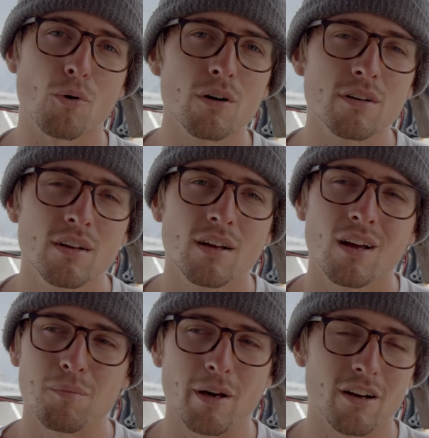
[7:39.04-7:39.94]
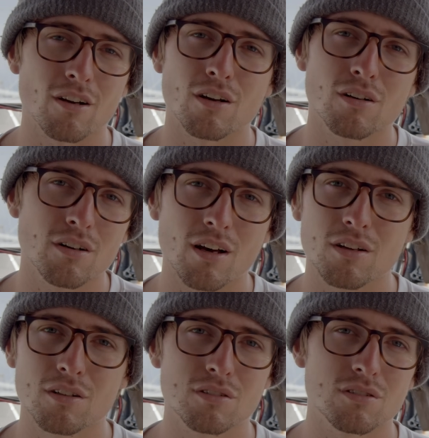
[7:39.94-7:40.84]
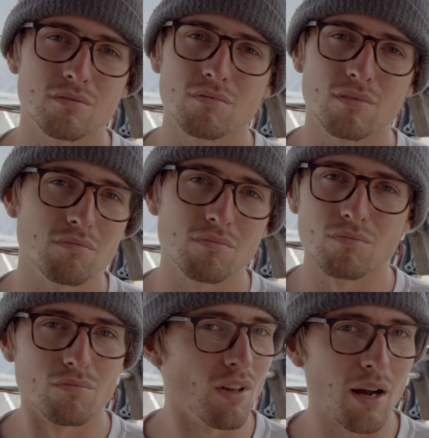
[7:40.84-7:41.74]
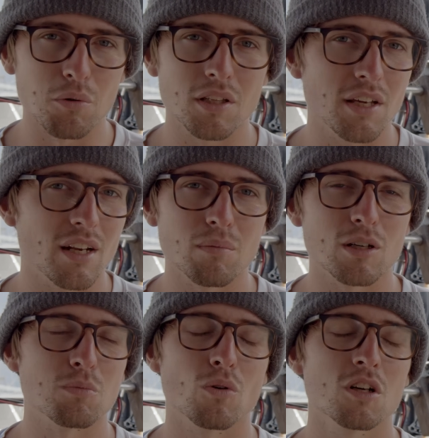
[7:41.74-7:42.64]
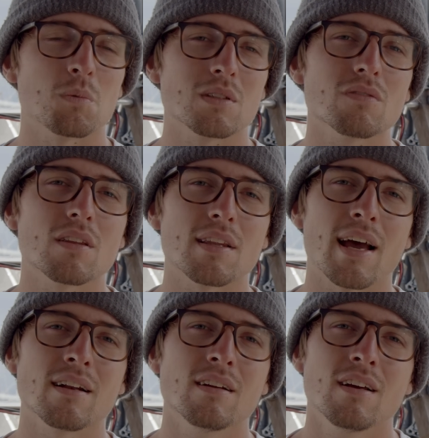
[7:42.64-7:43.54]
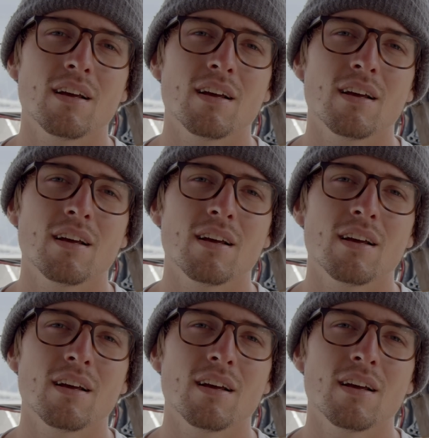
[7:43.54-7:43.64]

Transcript: board, about $100, not really getting much more expensive than that.